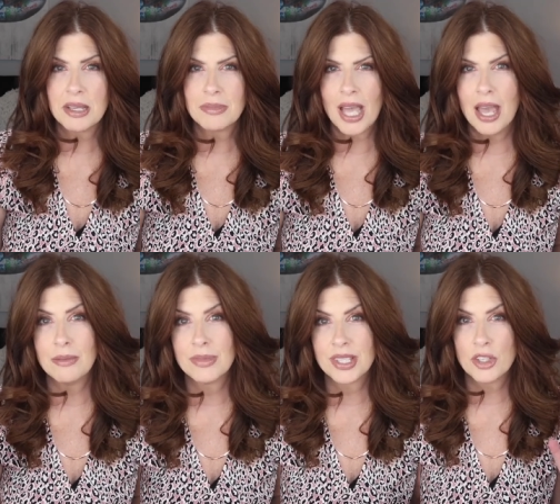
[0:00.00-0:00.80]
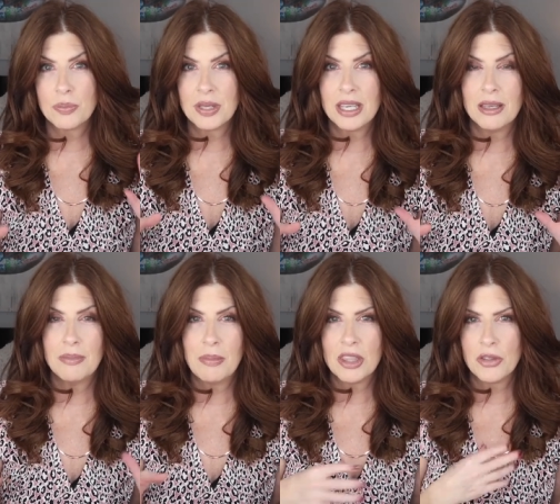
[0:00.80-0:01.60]
Sometimes it'll be,
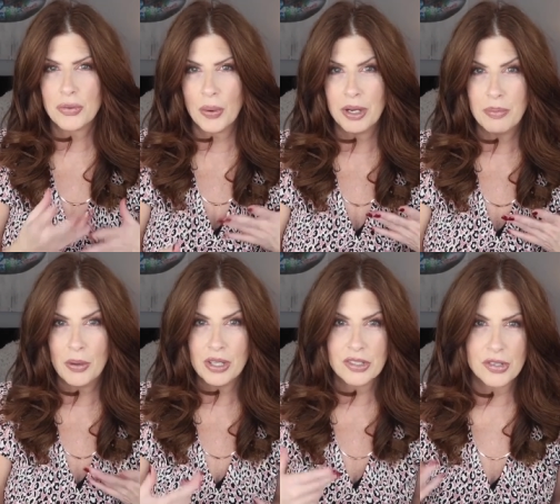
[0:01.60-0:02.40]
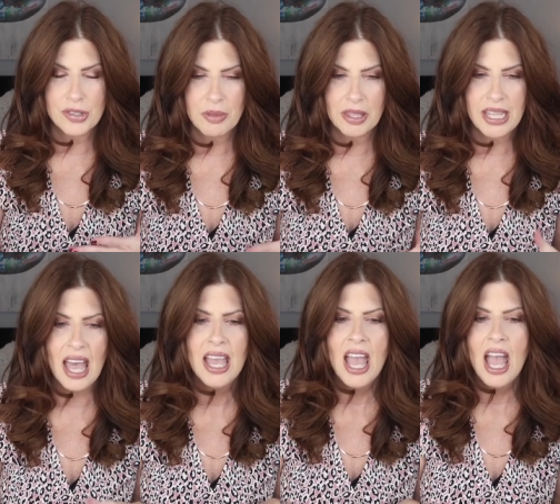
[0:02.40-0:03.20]
maybe they'll throw in a bonus or something like
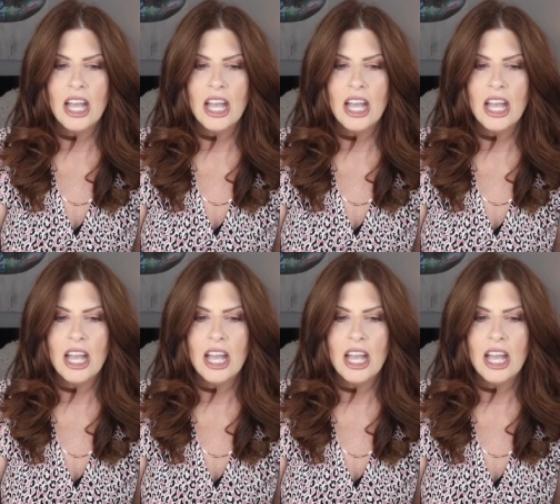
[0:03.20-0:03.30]
that,